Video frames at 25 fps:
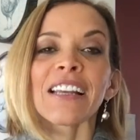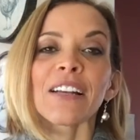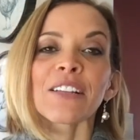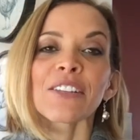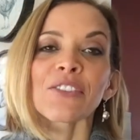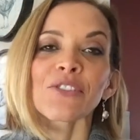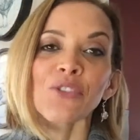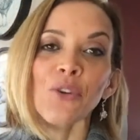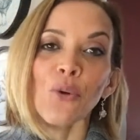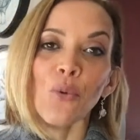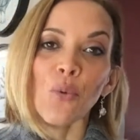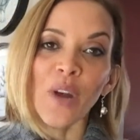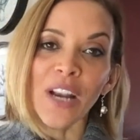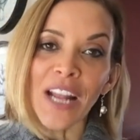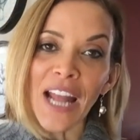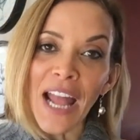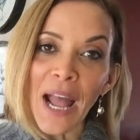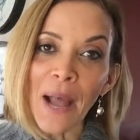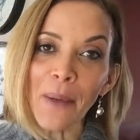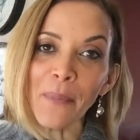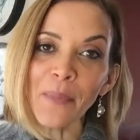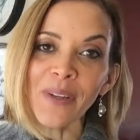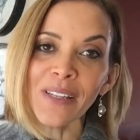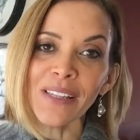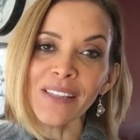So what
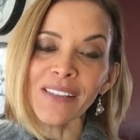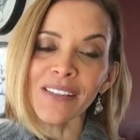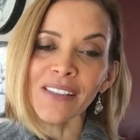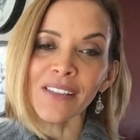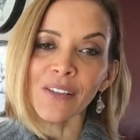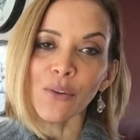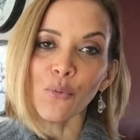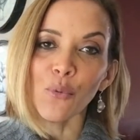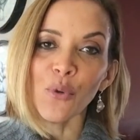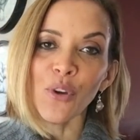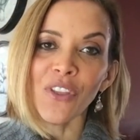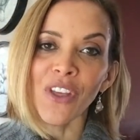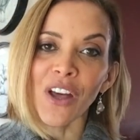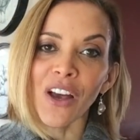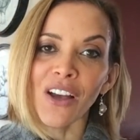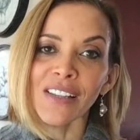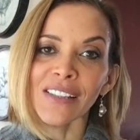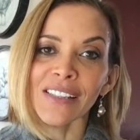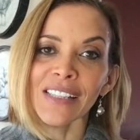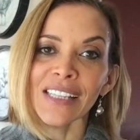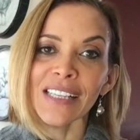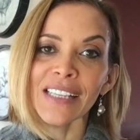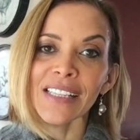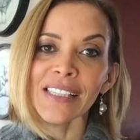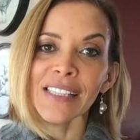happens with
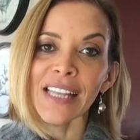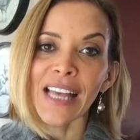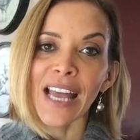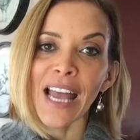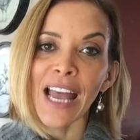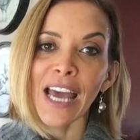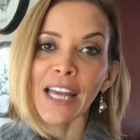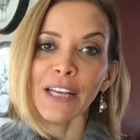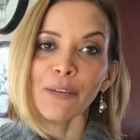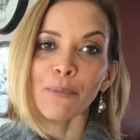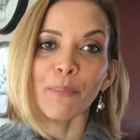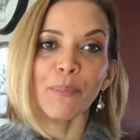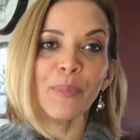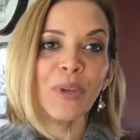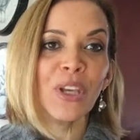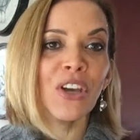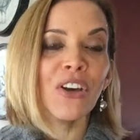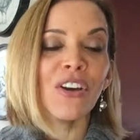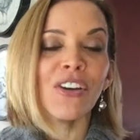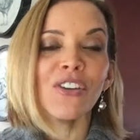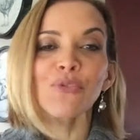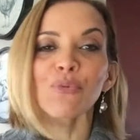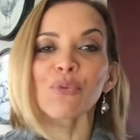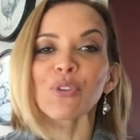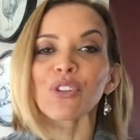us is that
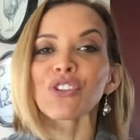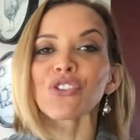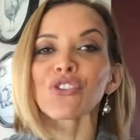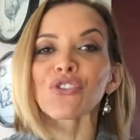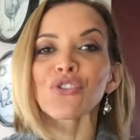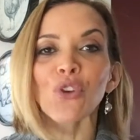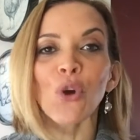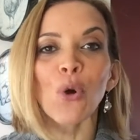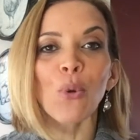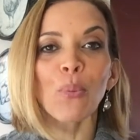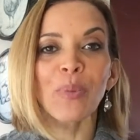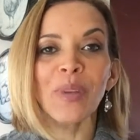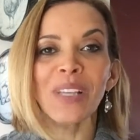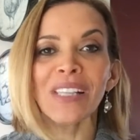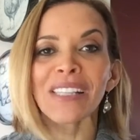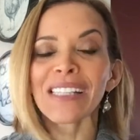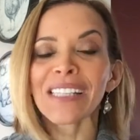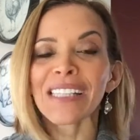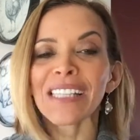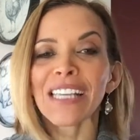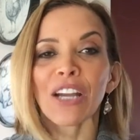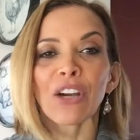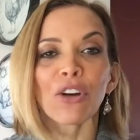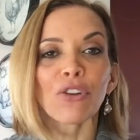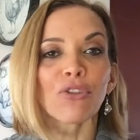because we're so
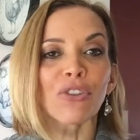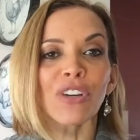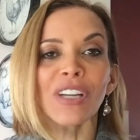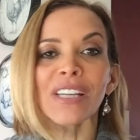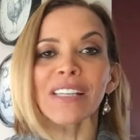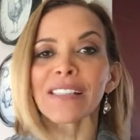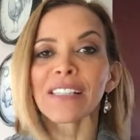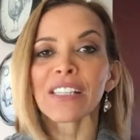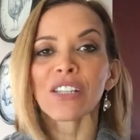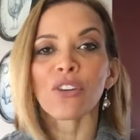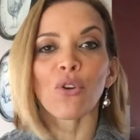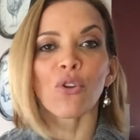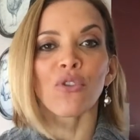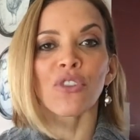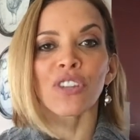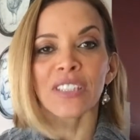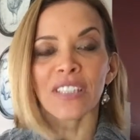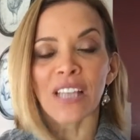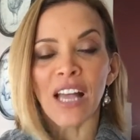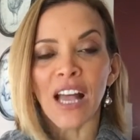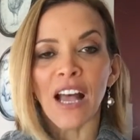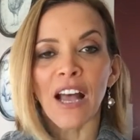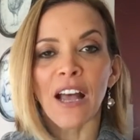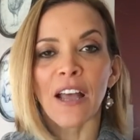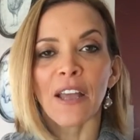busy and crazy all the
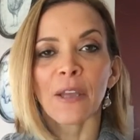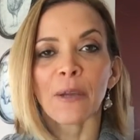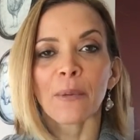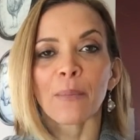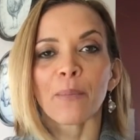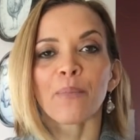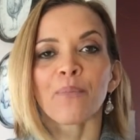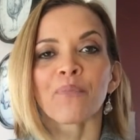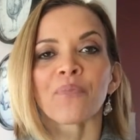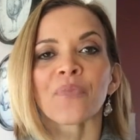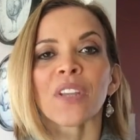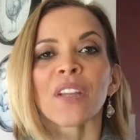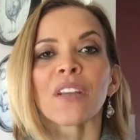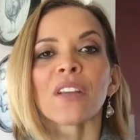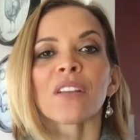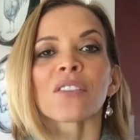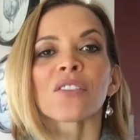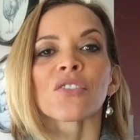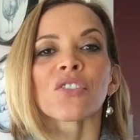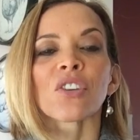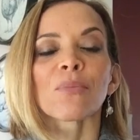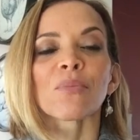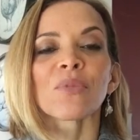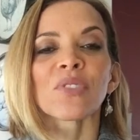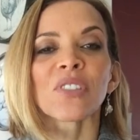time,
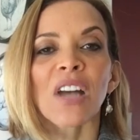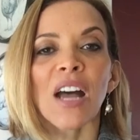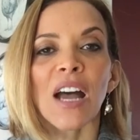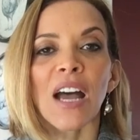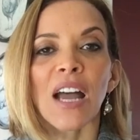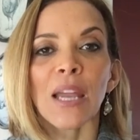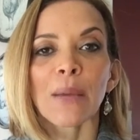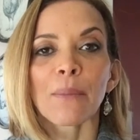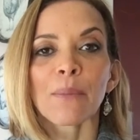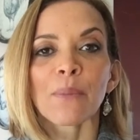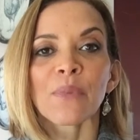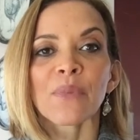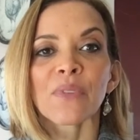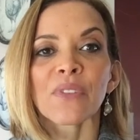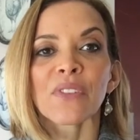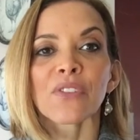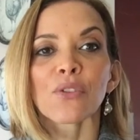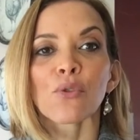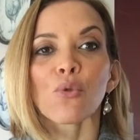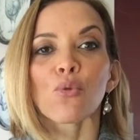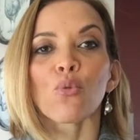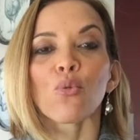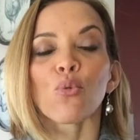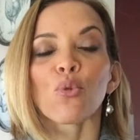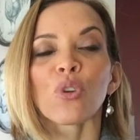sometimes
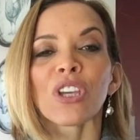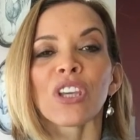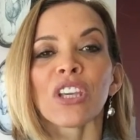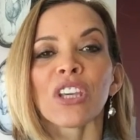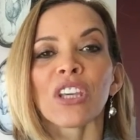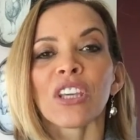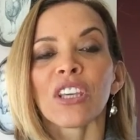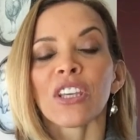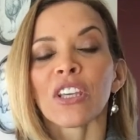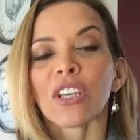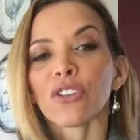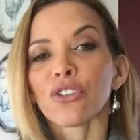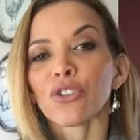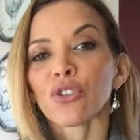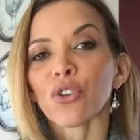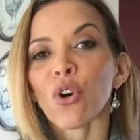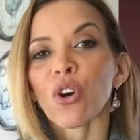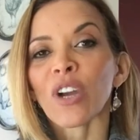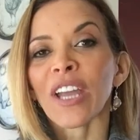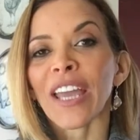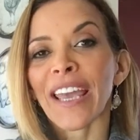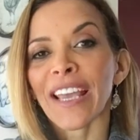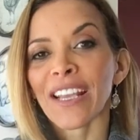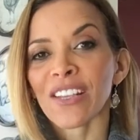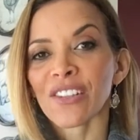we
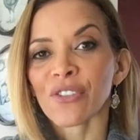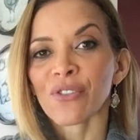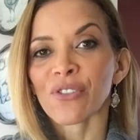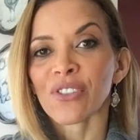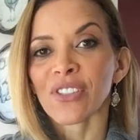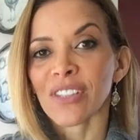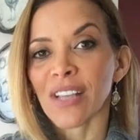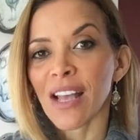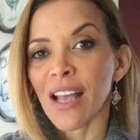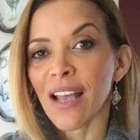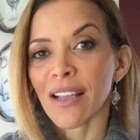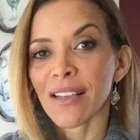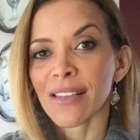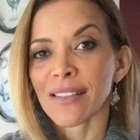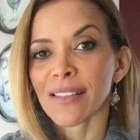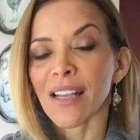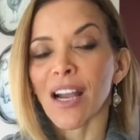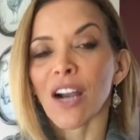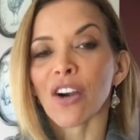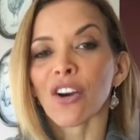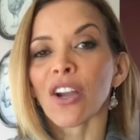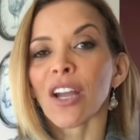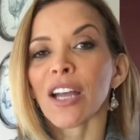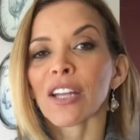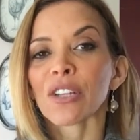don't exercise
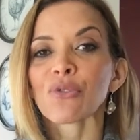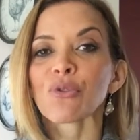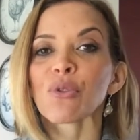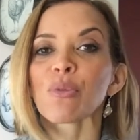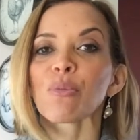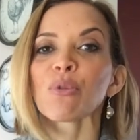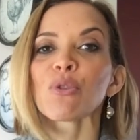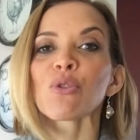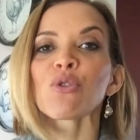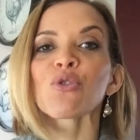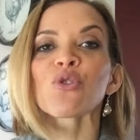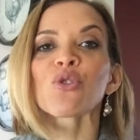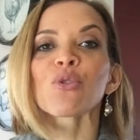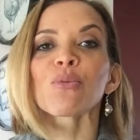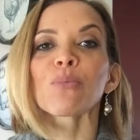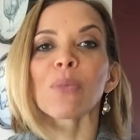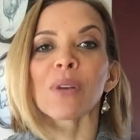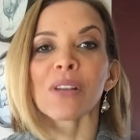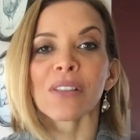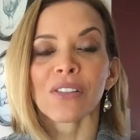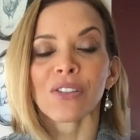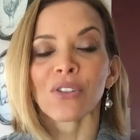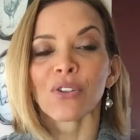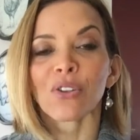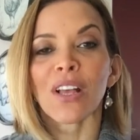our contribution
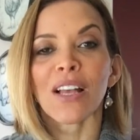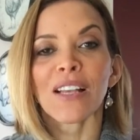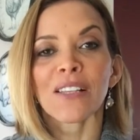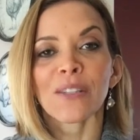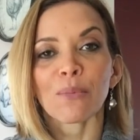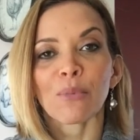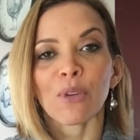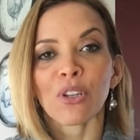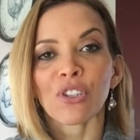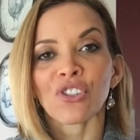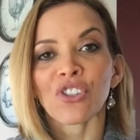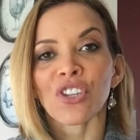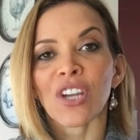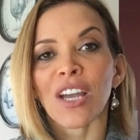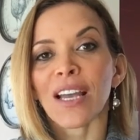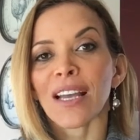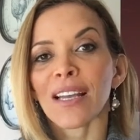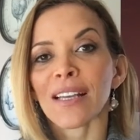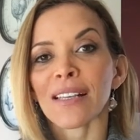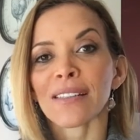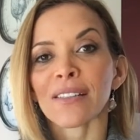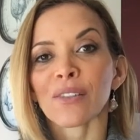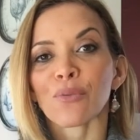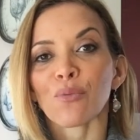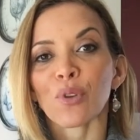muscle as much
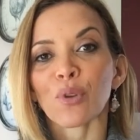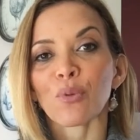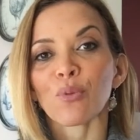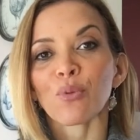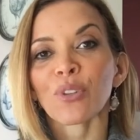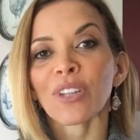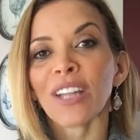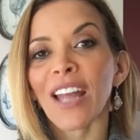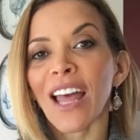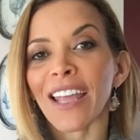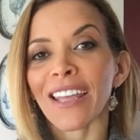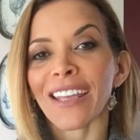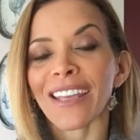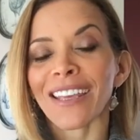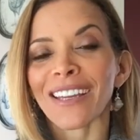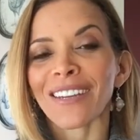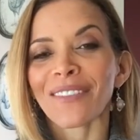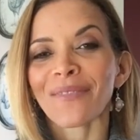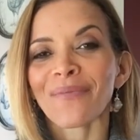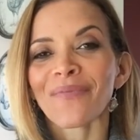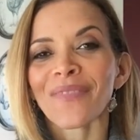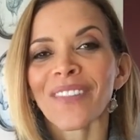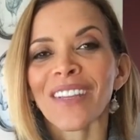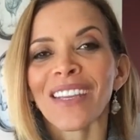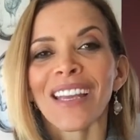as we would like.
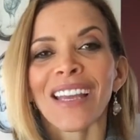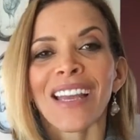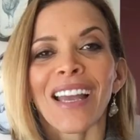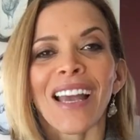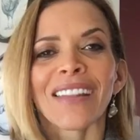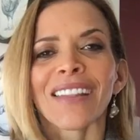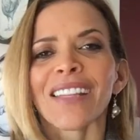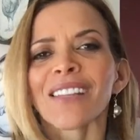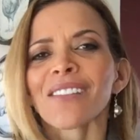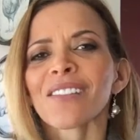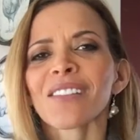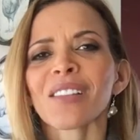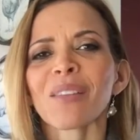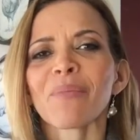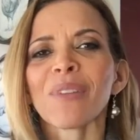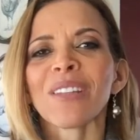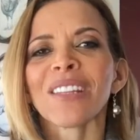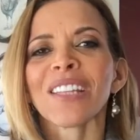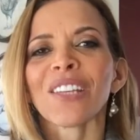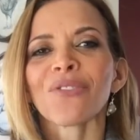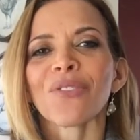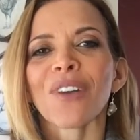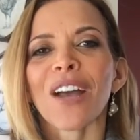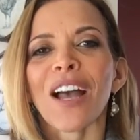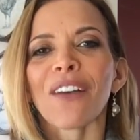And that doesn't mean
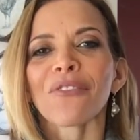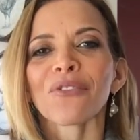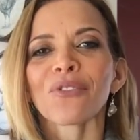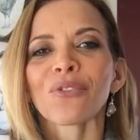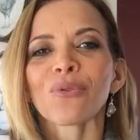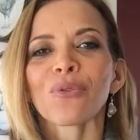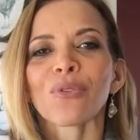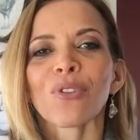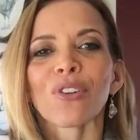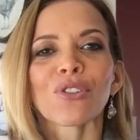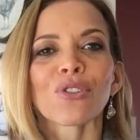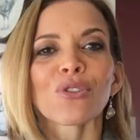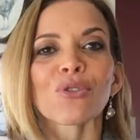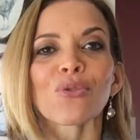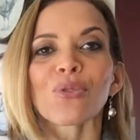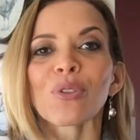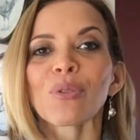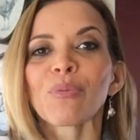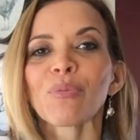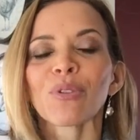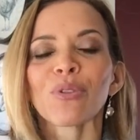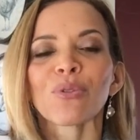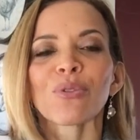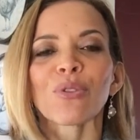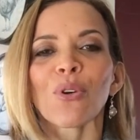that you have to
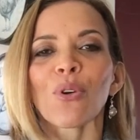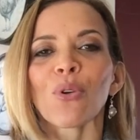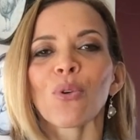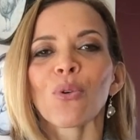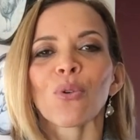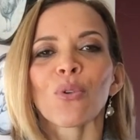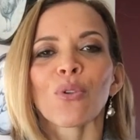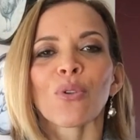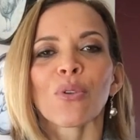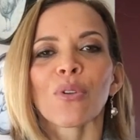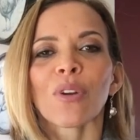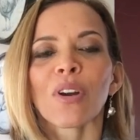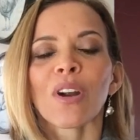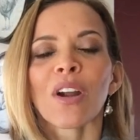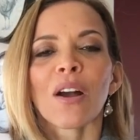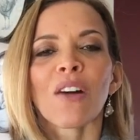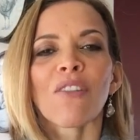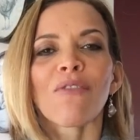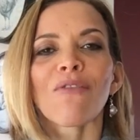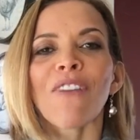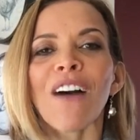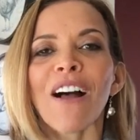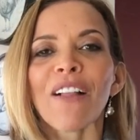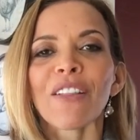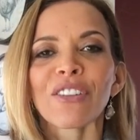contribute or
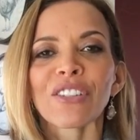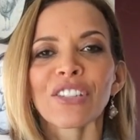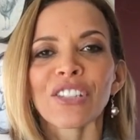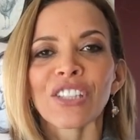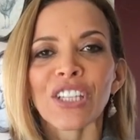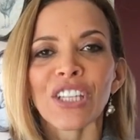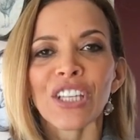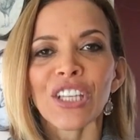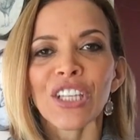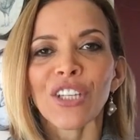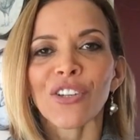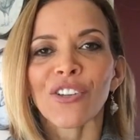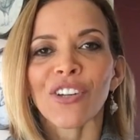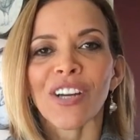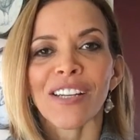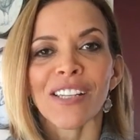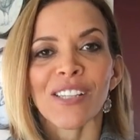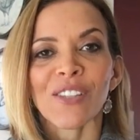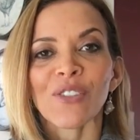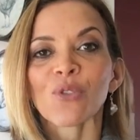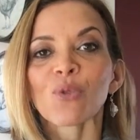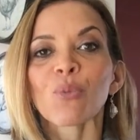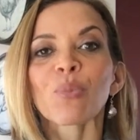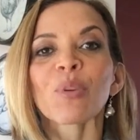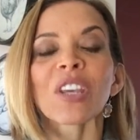volunteer at a
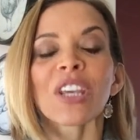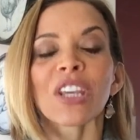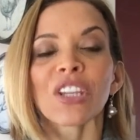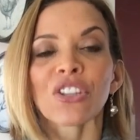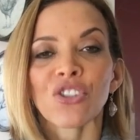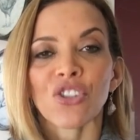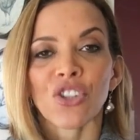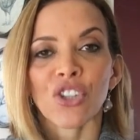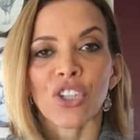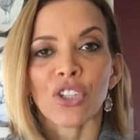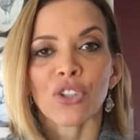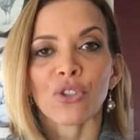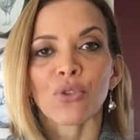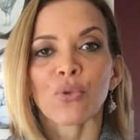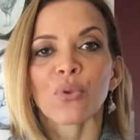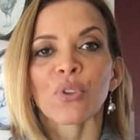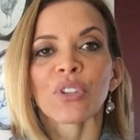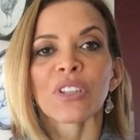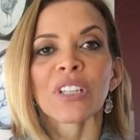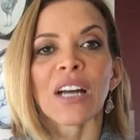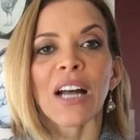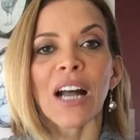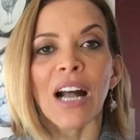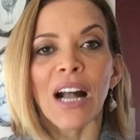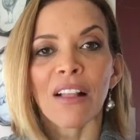soup kitchen during
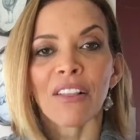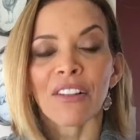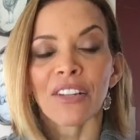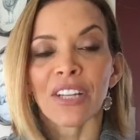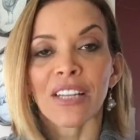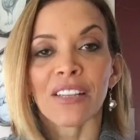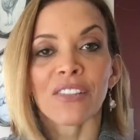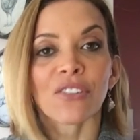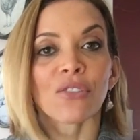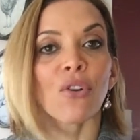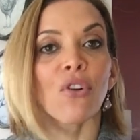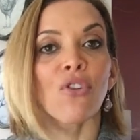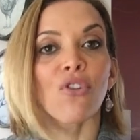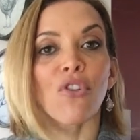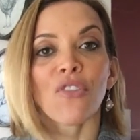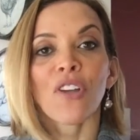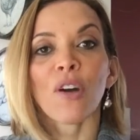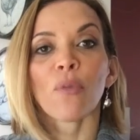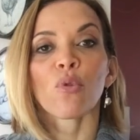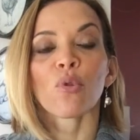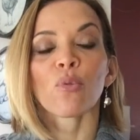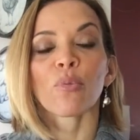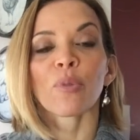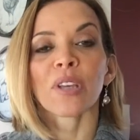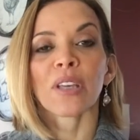the holidays, although that
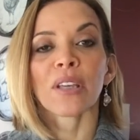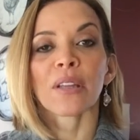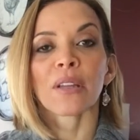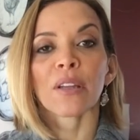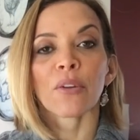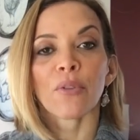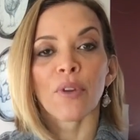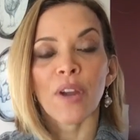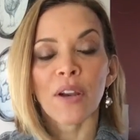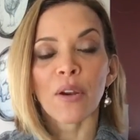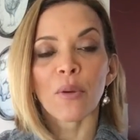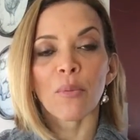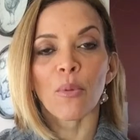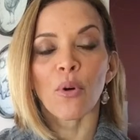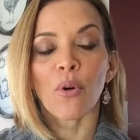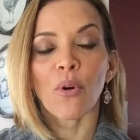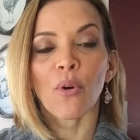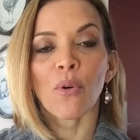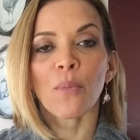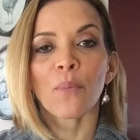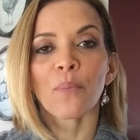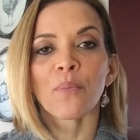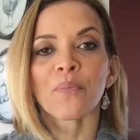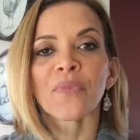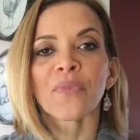would be incredible.